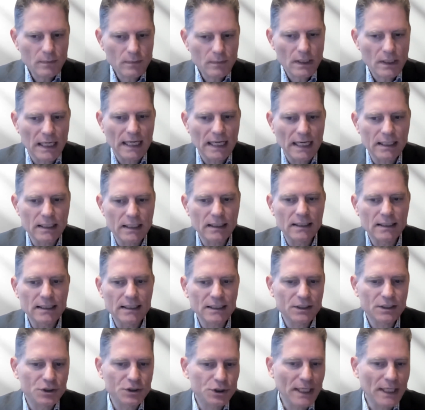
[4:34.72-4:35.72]
And
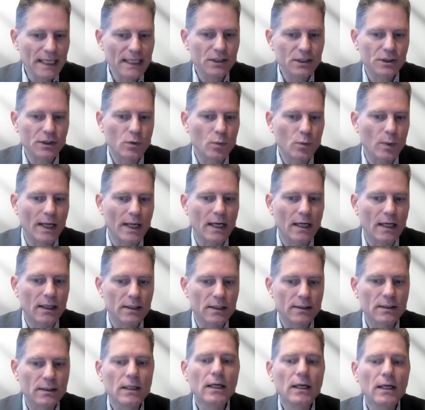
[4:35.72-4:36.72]
this change in
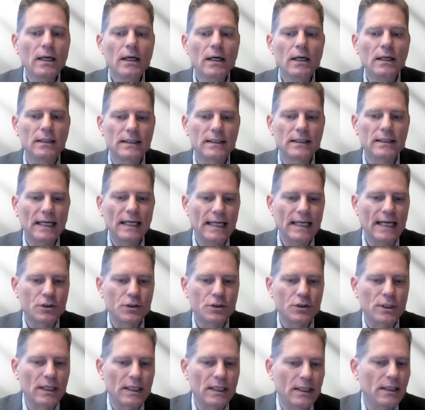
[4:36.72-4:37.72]
wealth then
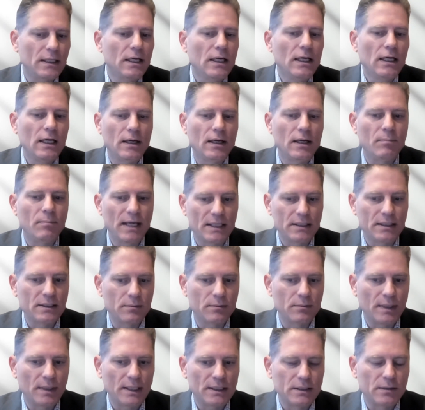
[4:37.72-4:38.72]
actually makes
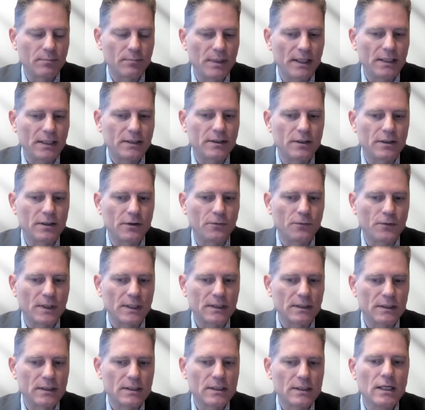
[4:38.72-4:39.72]
a big
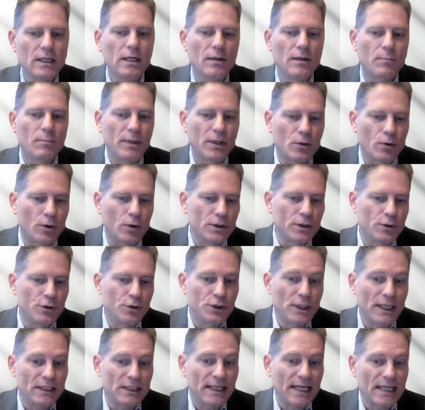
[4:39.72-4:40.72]
difference, because you
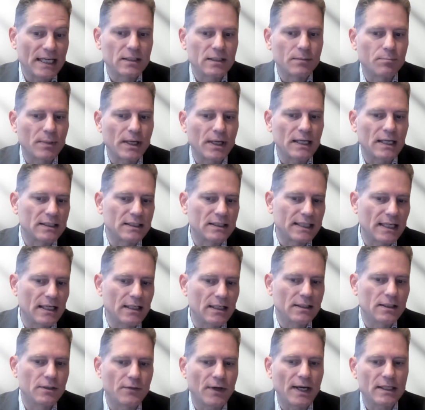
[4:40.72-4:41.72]
change asset prices,
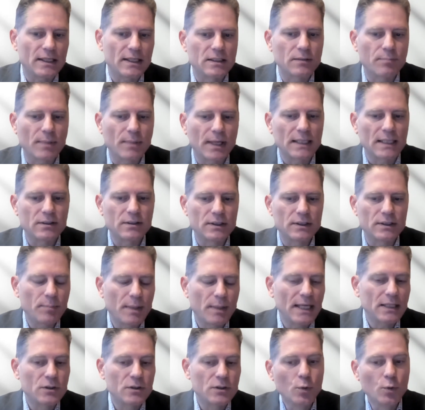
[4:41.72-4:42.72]
relative asset price, and it
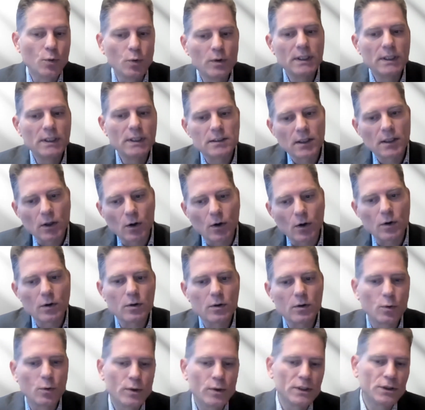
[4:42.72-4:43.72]
depends who is long,
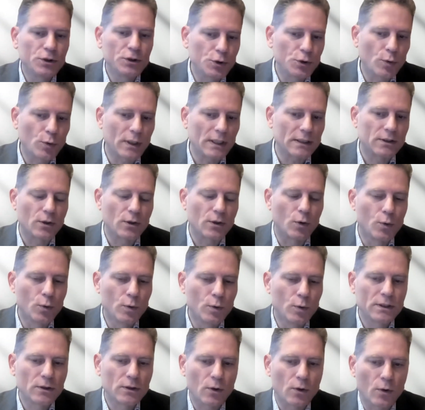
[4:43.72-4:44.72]
who is short. So
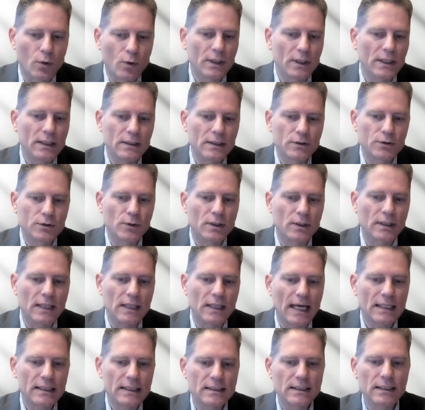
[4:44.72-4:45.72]
who is holding certain
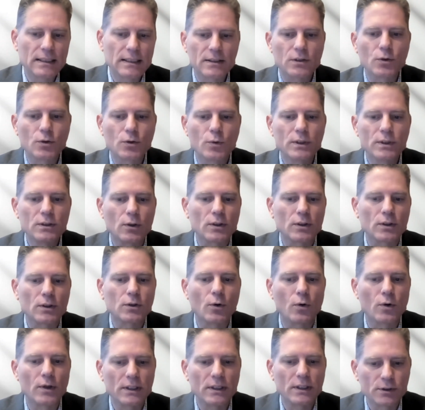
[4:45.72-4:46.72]
assets and who is not
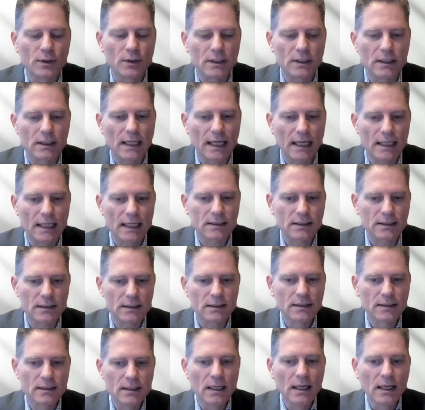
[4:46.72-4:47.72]
holding certain
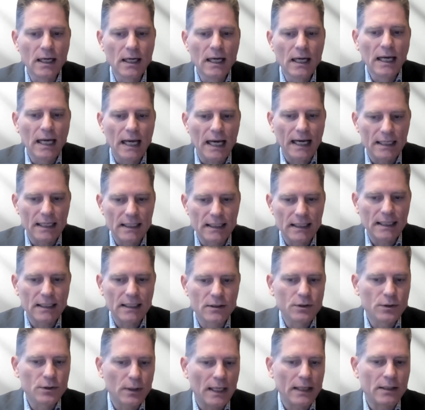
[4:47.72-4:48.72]
assets.
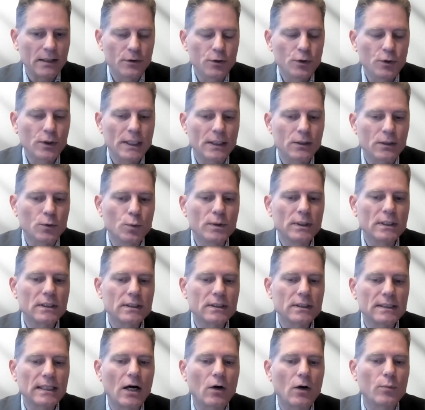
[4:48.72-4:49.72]
And you can do
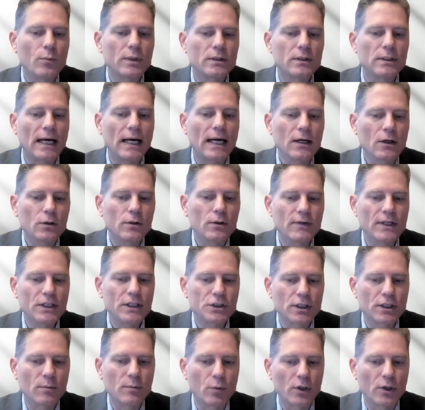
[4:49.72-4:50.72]
this now with
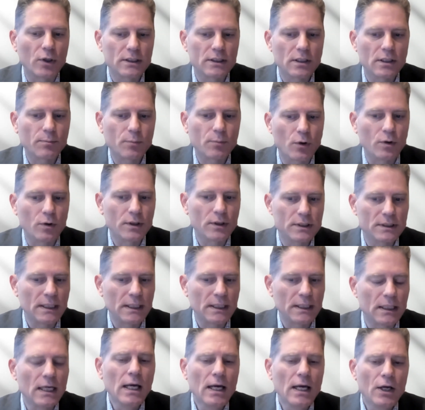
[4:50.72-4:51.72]
unconventional monetary
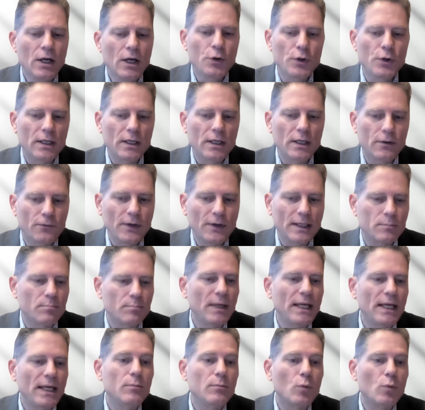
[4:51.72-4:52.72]
policy. You can affect
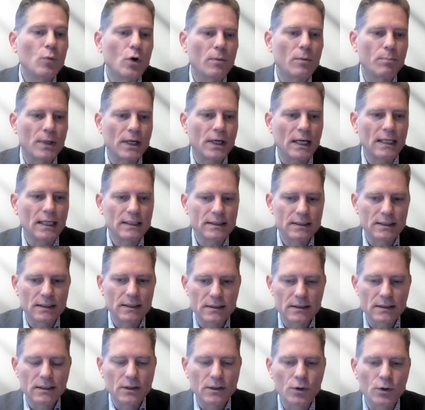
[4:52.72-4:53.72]
many more
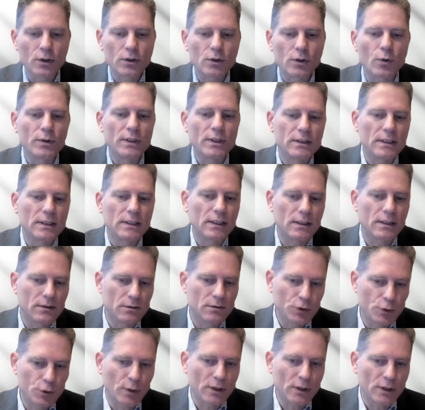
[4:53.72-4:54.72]
prices, not only the
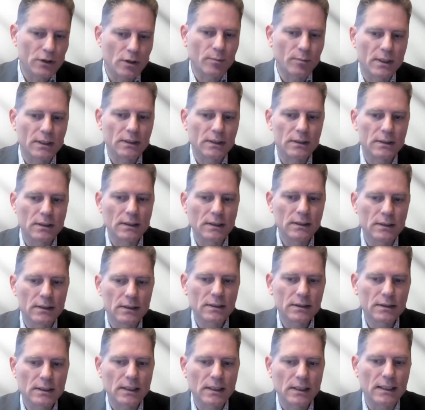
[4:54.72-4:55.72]
short-term
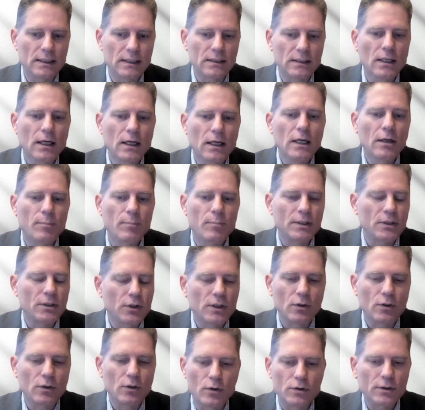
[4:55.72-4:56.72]
interest rate, but you
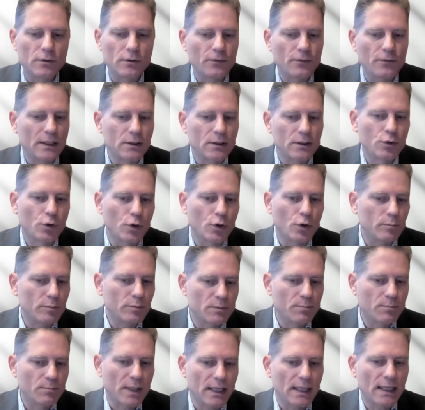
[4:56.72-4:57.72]
can also affect term
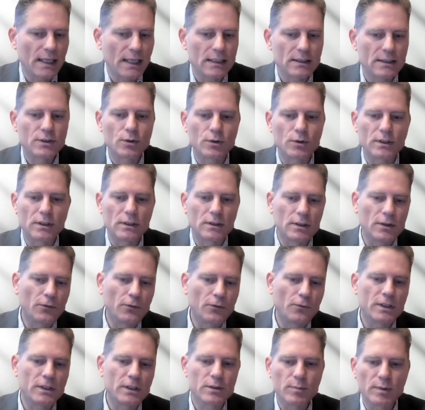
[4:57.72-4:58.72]
spreads, so the
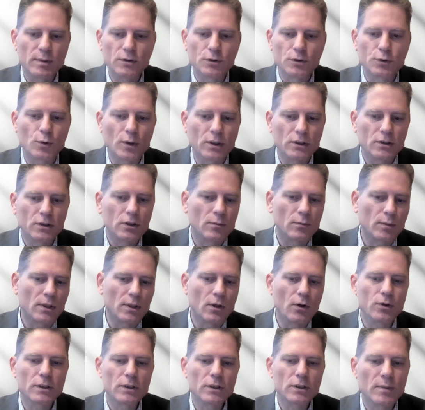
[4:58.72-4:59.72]
difference between short-term and
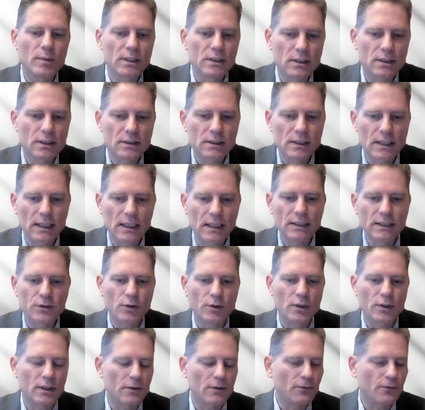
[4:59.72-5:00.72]
long-term interest rates. You
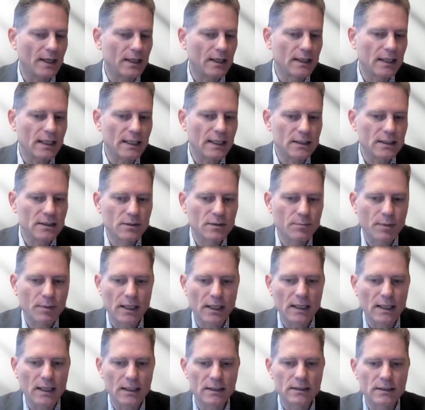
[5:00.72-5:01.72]
can affect credit
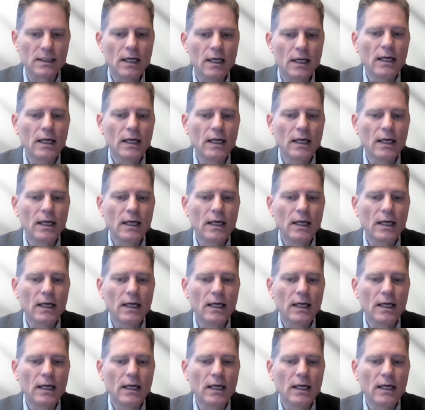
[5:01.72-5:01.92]
spreads,